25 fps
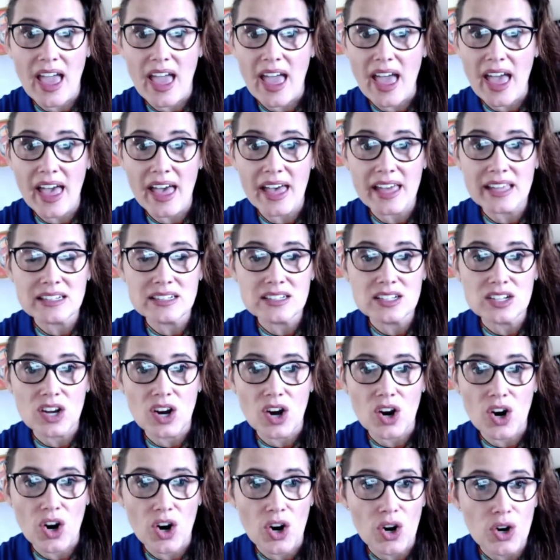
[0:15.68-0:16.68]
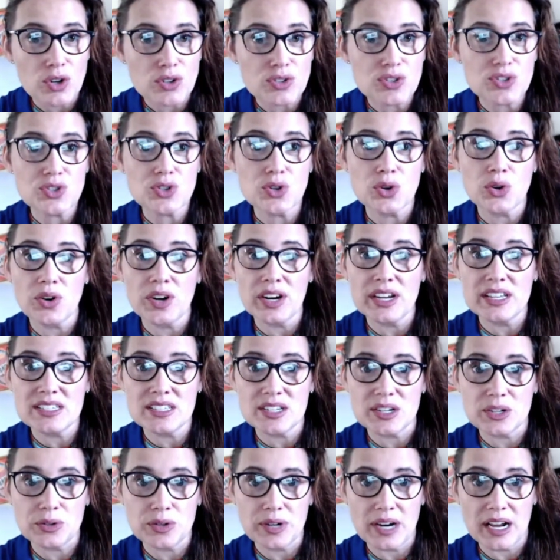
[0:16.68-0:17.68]
and her story is
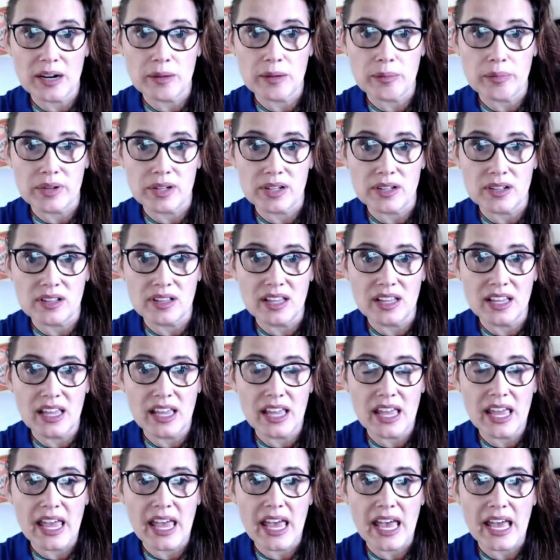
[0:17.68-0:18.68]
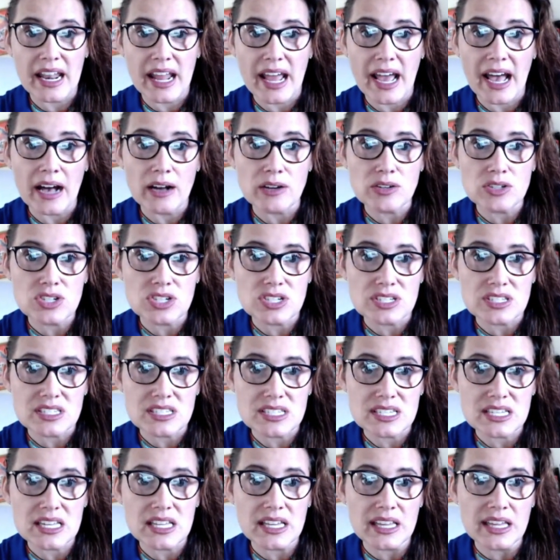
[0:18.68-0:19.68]
incredible, and how she's
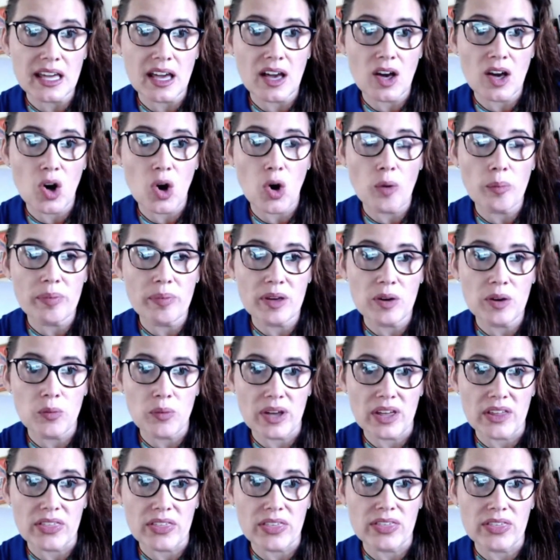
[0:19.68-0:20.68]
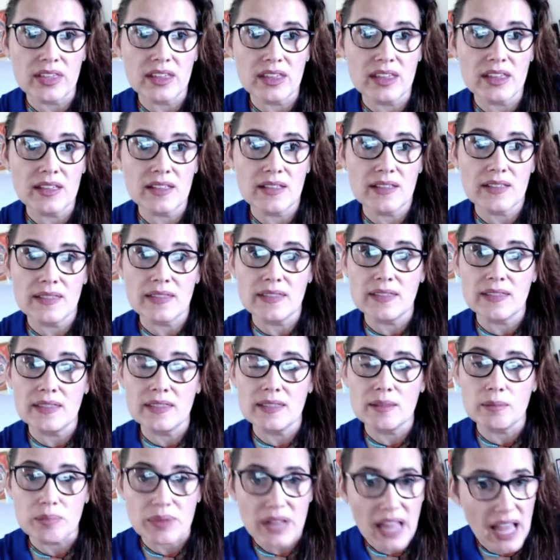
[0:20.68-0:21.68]
dealing and coping with
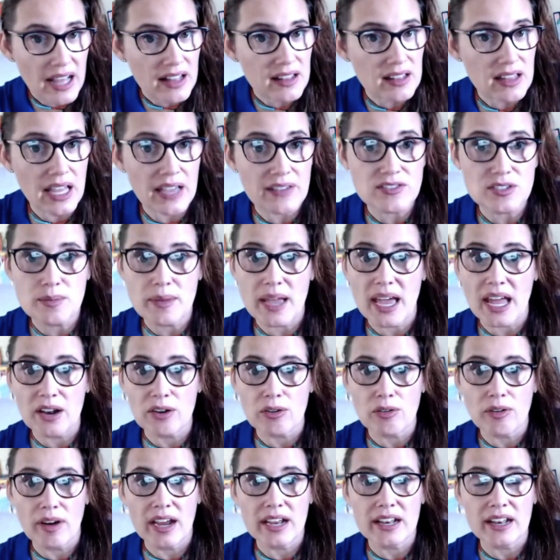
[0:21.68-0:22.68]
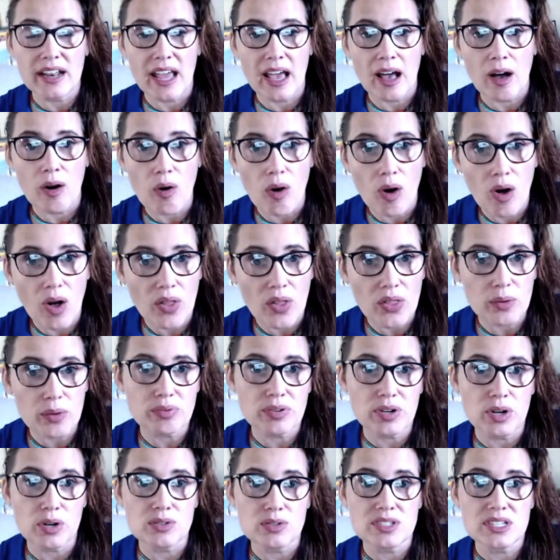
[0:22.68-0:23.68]
Black Lives Matter right now, all the
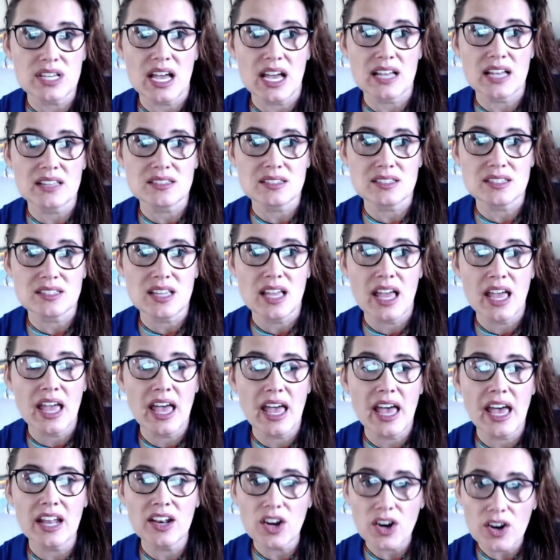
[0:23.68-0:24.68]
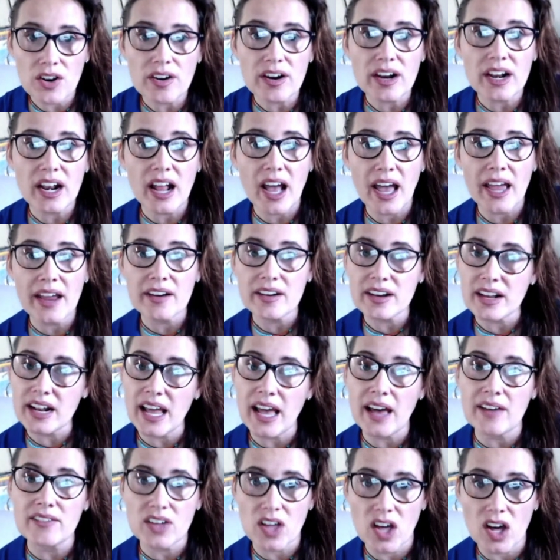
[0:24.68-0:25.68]
protests. And her and I are going to
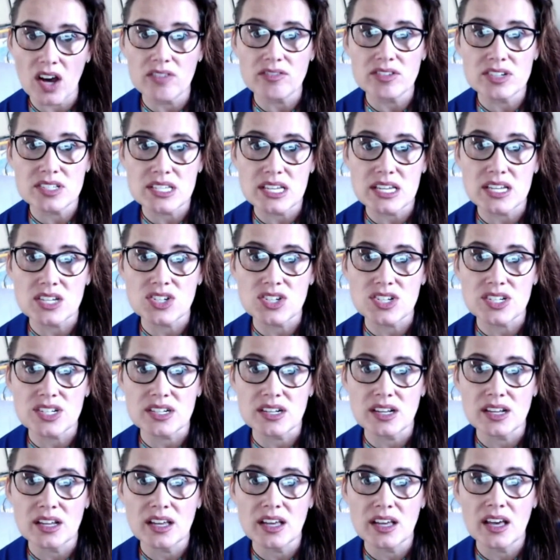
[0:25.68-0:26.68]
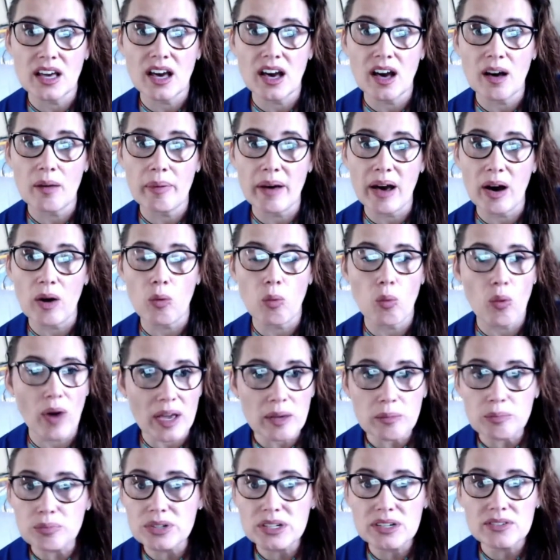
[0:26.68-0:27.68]
have a conversation about
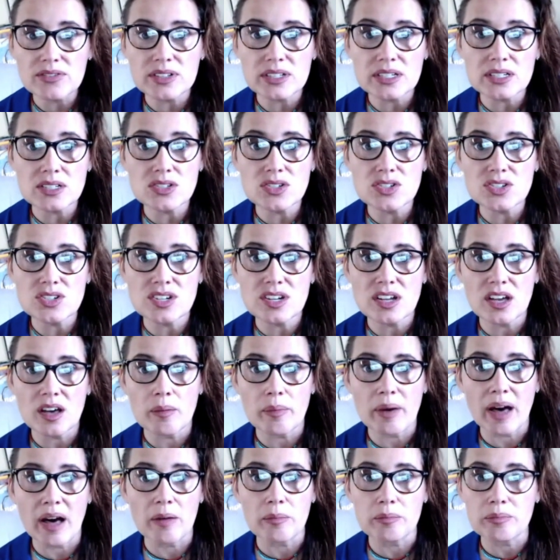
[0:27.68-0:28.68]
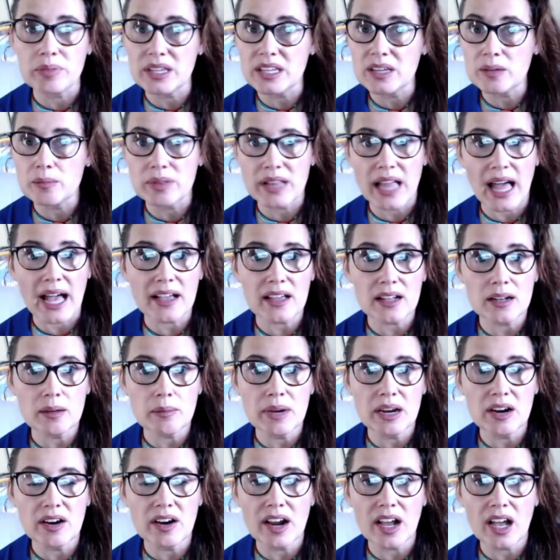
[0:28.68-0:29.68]
white privilege, about being black in
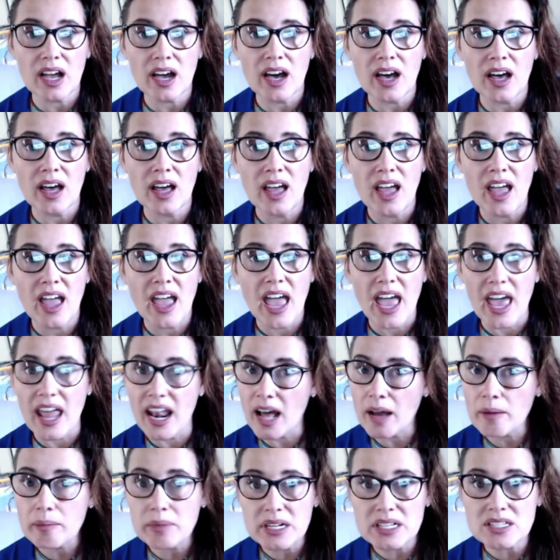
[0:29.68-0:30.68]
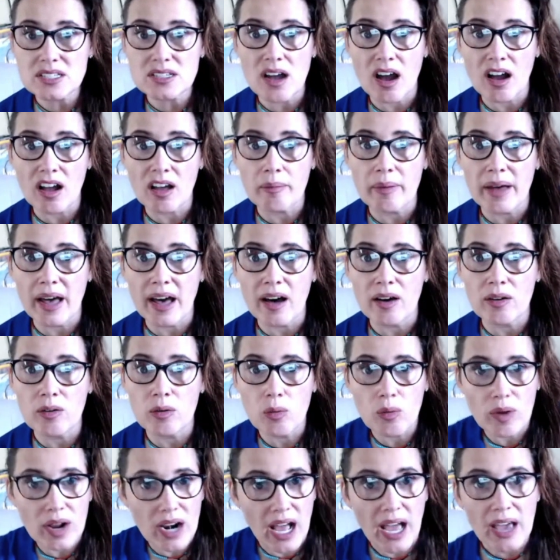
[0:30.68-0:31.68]
America. And I'm going to talk about
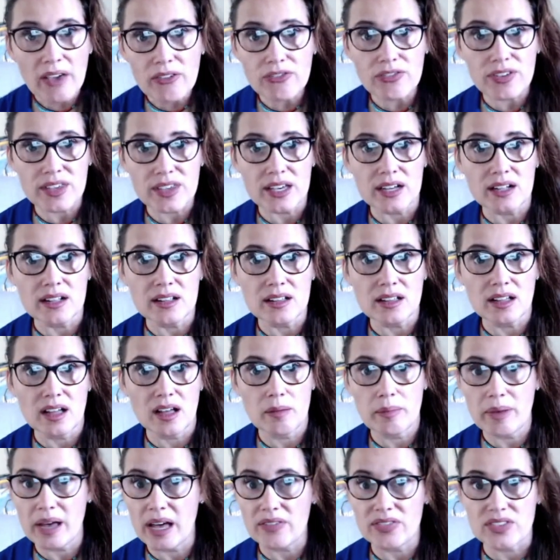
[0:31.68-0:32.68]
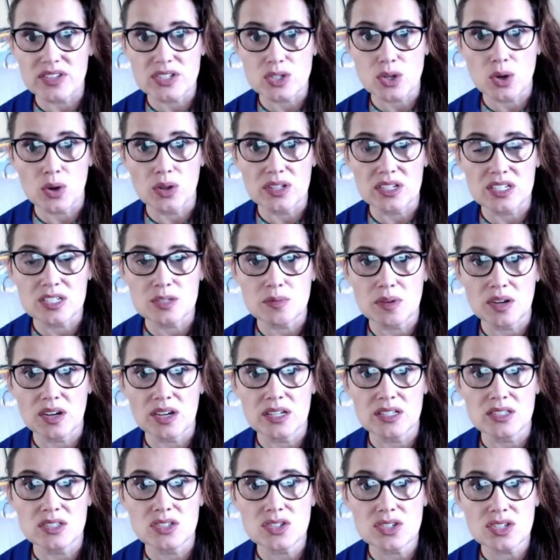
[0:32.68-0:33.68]
what I feel about this whole
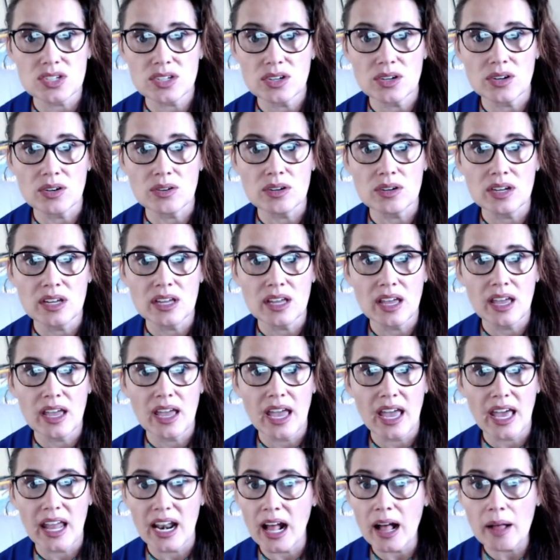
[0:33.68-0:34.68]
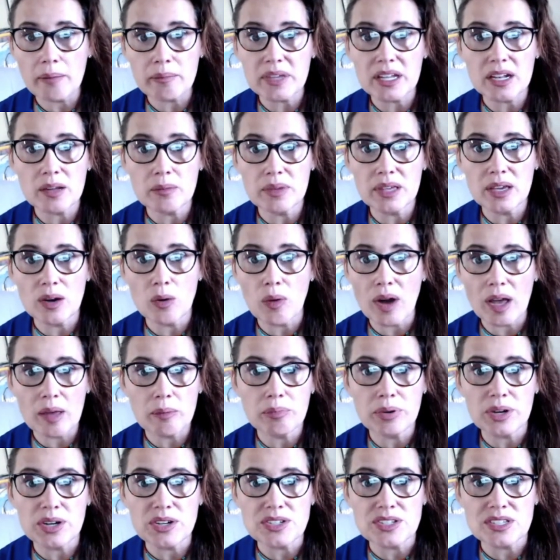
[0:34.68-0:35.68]
experience too. And I'm going to be a white
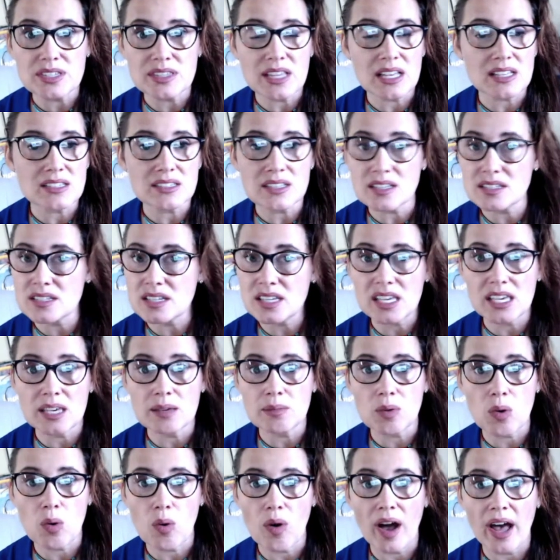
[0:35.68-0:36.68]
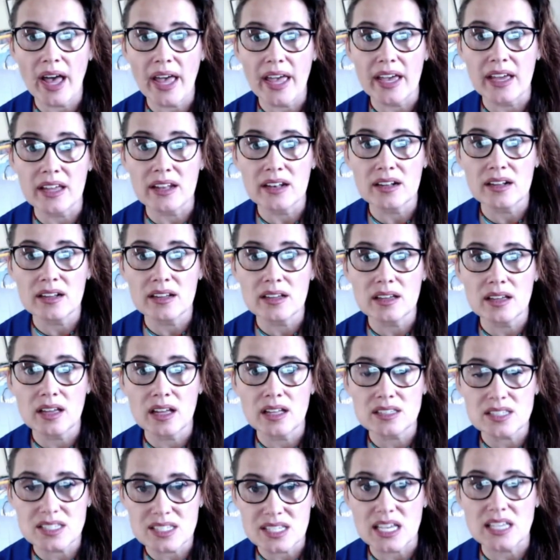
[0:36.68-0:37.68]
person that doesn't keep quiet
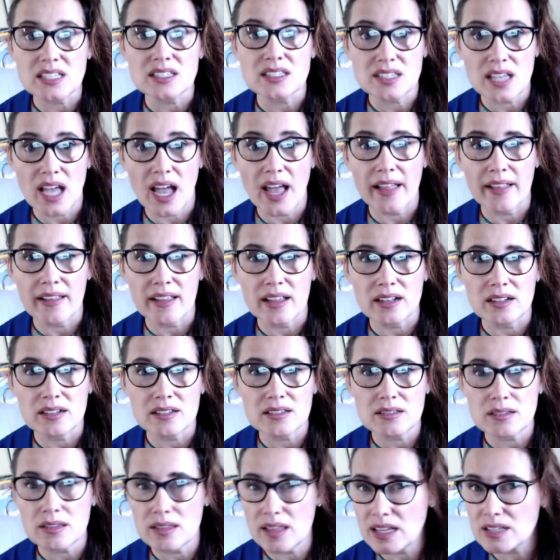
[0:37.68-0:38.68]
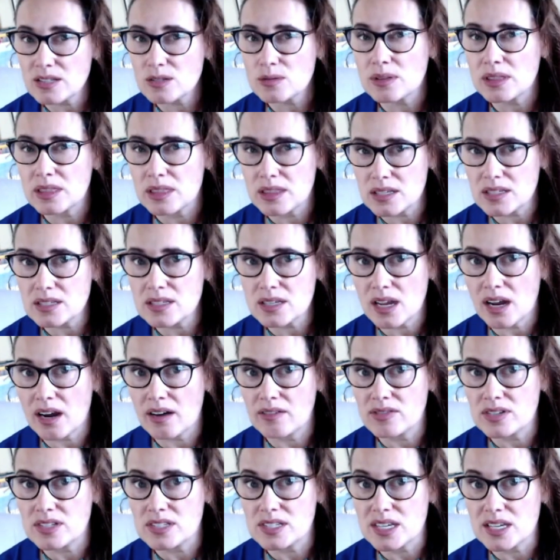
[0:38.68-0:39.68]
and stay silent. So that's what this
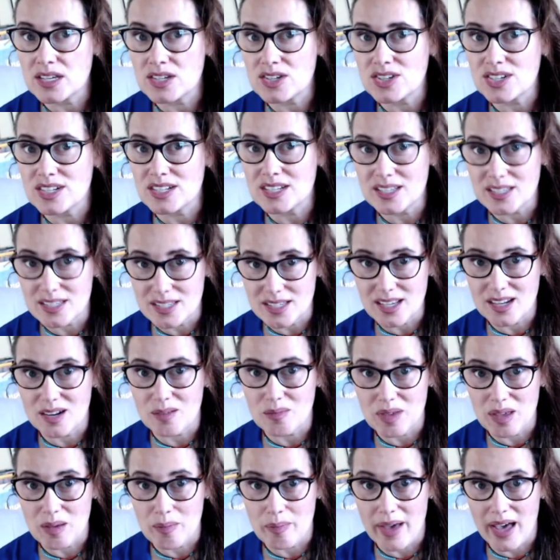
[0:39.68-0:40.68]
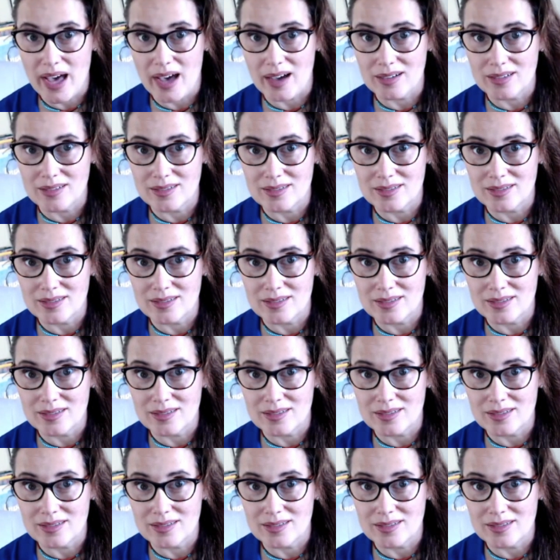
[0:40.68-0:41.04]
conversation is going to be about.